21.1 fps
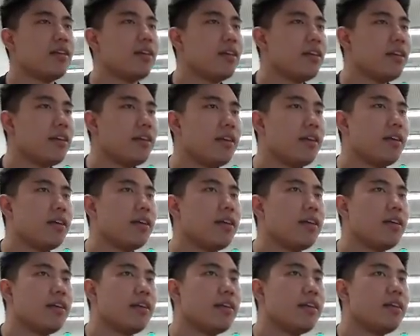Last
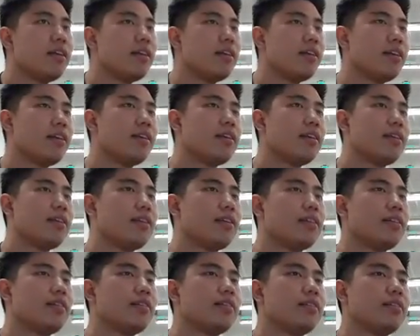week,
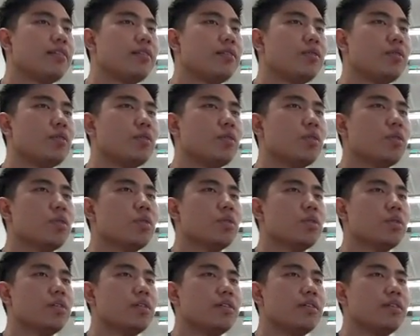5.9.
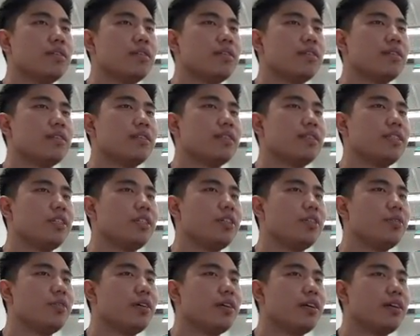What if I
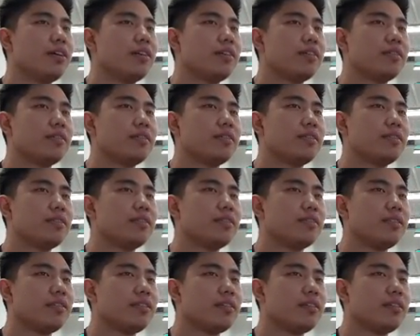pick a? What if I pick